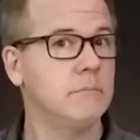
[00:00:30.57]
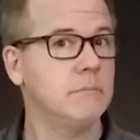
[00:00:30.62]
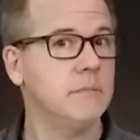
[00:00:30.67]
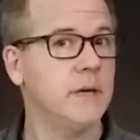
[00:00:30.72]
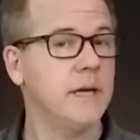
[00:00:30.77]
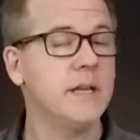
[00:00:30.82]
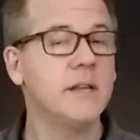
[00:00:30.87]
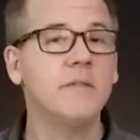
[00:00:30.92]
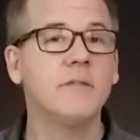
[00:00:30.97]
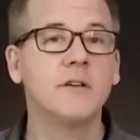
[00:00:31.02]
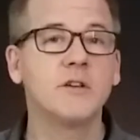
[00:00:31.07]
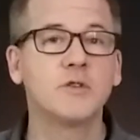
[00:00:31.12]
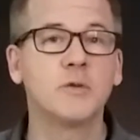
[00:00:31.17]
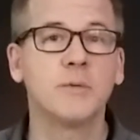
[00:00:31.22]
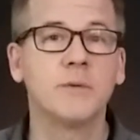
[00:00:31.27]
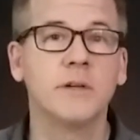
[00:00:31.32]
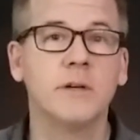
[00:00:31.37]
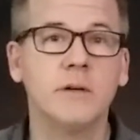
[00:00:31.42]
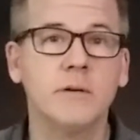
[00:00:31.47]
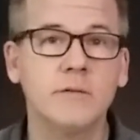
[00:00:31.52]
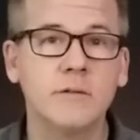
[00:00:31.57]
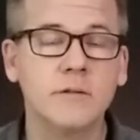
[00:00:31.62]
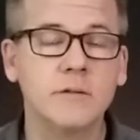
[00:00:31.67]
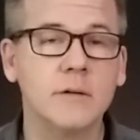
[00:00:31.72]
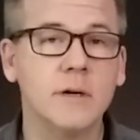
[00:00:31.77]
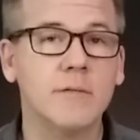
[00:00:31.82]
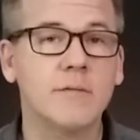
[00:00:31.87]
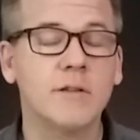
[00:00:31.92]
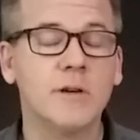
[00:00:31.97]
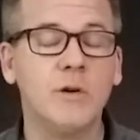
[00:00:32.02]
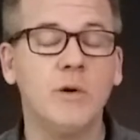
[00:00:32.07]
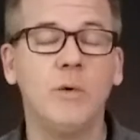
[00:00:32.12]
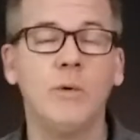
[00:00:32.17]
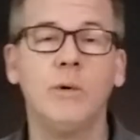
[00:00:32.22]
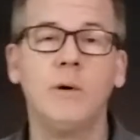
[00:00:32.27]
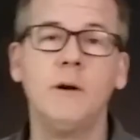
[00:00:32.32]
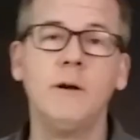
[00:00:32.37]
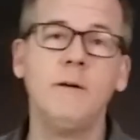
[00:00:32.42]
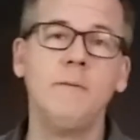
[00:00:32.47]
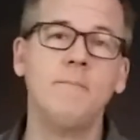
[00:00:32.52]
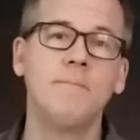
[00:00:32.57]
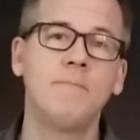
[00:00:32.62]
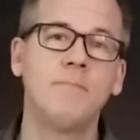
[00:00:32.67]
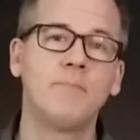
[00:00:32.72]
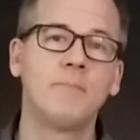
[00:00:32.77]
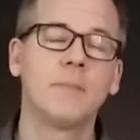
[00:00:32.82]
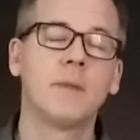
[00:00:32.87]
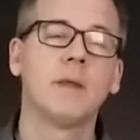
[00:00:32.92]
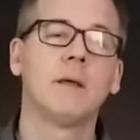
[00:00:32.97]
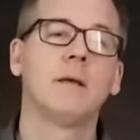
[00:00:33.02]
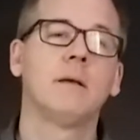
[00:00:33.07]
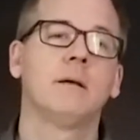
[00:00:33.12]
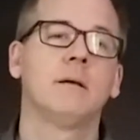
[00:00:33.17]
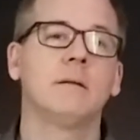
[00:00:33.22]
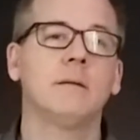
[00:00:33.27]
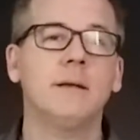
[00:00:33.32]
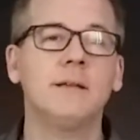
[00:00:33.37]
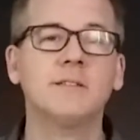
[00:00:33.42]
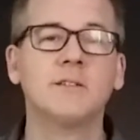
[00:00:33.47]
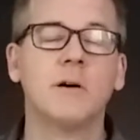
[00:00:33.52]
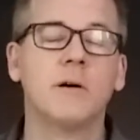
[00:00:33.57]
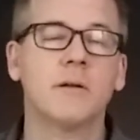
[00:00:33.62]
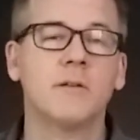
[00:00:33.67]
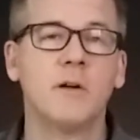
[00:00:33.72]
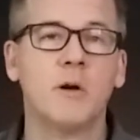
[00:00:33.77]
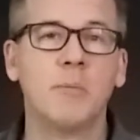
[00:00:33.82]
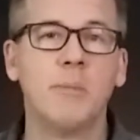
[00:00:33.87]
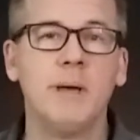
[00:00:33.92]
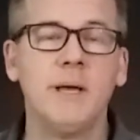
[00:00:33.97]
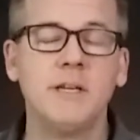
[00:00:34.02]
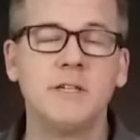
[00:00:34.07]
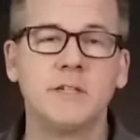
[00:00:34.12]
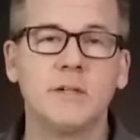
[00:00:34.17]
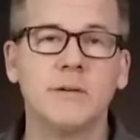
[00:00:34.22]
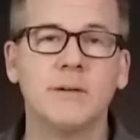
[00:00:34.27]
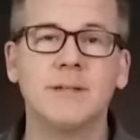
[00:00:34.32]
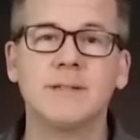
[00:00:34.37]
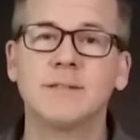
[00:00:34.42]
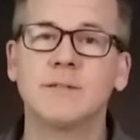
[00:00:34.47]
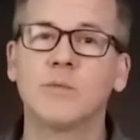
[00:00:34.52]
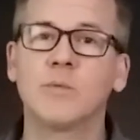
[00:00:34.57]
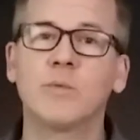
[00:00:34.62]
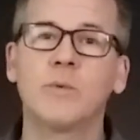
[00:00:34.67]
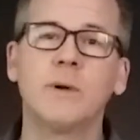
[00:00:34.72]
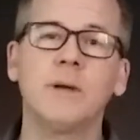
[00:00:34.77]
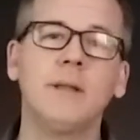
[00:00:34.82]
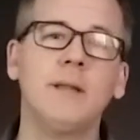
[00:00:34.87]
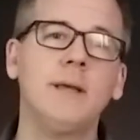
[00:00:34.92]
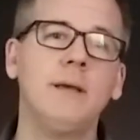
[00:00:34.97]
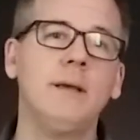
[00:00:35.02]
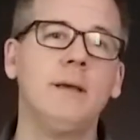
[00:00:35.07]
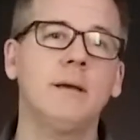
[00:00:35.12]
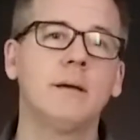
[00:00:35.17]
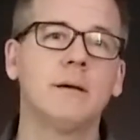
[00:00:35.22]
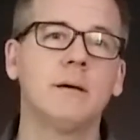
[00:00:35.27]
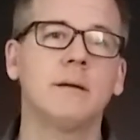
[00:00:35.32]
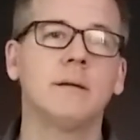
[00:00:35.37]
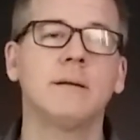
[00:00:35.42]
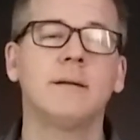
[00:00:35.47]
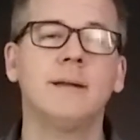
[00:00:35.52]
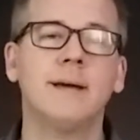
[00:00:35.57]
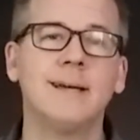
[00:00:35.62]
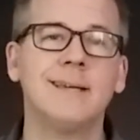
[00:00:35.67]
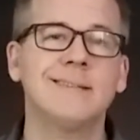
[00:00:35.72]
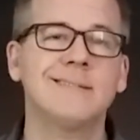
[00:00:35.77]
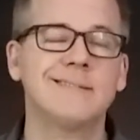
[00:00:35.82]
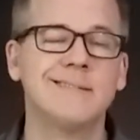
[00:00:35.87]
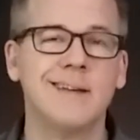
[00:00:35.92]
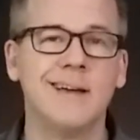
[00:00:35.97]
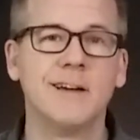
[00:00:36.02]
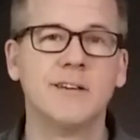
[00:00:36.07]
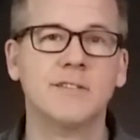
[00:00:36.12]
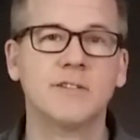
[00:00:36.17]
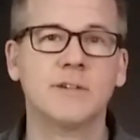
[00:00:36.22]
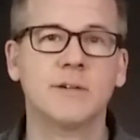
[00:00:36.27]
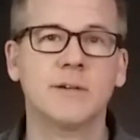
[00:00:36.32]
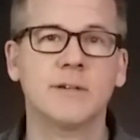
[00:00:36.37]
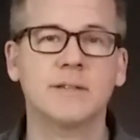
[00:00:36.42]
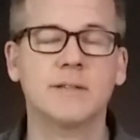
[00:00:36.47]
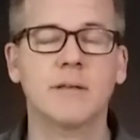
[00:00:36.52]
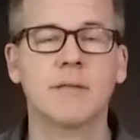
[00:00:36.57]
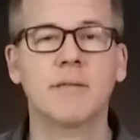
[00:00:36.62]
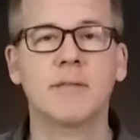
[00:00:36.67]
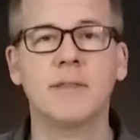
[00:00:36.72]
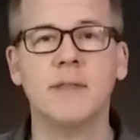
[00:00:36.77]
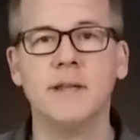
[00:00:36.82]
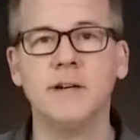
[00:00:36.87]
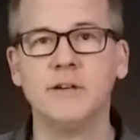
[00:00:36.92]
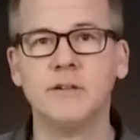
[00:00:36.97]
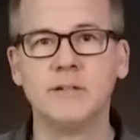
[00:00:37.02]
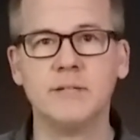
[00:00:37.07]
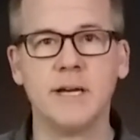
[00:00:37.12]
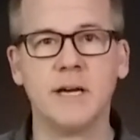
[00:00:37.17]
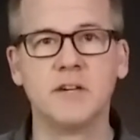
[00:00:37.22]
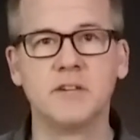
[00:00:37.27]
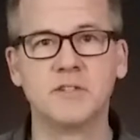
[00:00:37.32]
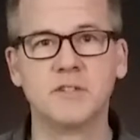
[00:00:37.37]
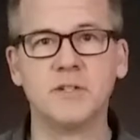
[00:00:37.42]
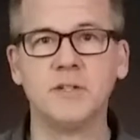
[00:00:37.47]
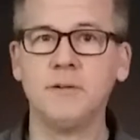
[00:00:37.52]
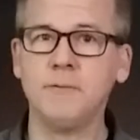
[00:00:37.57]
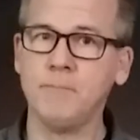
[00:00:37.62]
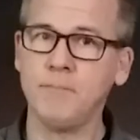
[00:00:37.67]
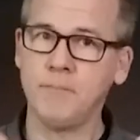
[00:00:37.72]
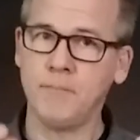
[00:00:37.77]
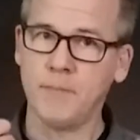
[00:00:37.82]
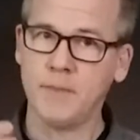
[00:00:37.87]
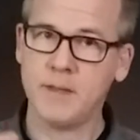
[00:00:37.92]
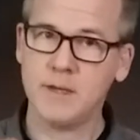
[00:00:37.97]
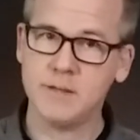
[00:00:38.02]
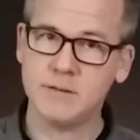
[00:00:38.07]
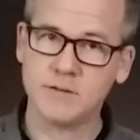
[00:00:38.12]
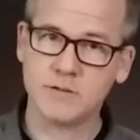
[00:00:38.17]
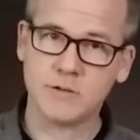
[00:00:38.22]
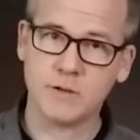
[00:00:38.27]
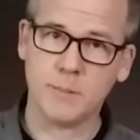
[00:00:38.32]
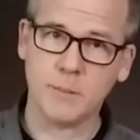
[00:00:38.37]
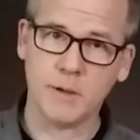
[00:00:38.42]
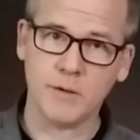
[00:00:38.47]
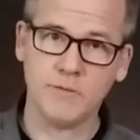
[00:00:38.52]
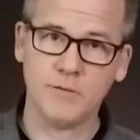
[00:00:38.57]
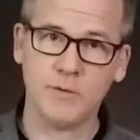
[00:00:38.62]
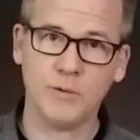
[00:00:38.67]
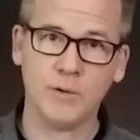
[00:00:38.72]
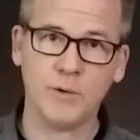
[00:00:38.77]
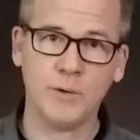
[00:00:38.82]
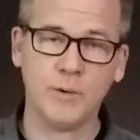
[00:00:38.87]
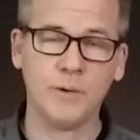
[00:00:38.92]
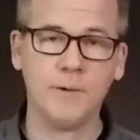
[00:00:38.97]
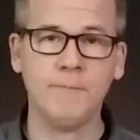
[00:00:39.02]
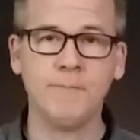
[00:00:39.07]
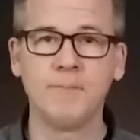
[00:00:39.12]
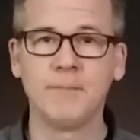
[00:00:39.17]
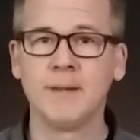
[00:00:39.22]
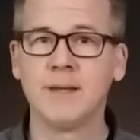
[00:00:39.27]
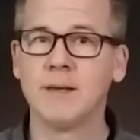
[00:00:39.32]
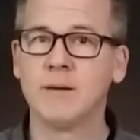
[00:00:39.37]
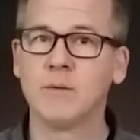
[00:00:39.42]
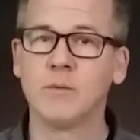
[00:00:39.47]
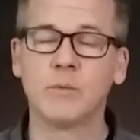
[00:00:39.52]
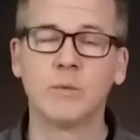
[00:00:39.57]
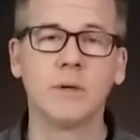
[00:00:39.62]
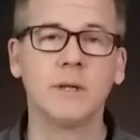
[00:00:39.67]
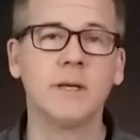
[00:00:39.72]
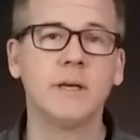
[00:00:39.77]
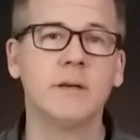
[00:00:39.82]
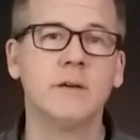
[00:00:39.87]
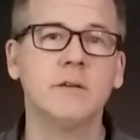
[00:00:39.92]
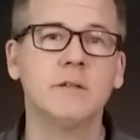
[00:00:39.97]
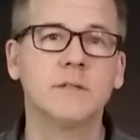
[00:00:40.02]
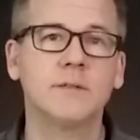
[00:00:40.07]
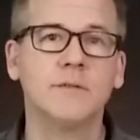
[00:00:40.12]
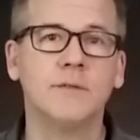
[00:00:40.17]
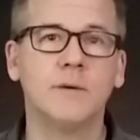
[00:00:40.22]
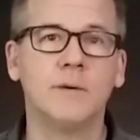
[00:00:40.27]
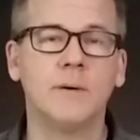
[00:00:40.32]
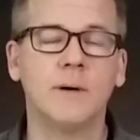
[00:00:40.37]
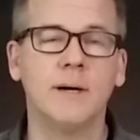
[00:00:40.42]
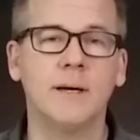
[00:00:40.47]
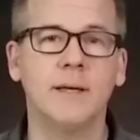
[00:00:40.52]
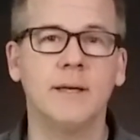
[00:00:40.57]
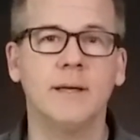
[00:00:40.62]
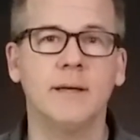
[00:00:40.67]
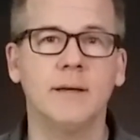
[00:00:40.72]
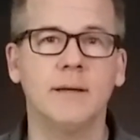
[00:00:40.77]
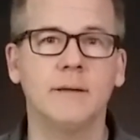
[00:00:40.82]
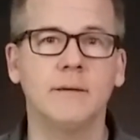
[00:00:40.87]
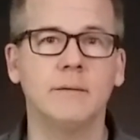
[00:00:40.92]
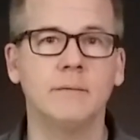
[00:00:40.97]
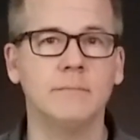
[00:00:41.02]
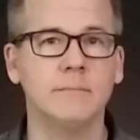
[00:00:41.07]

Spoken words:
individual notes of the chord. That's called an arpeggio, and it's a really nice texture. It's a thinner texture than strumming a full chord. Really useful in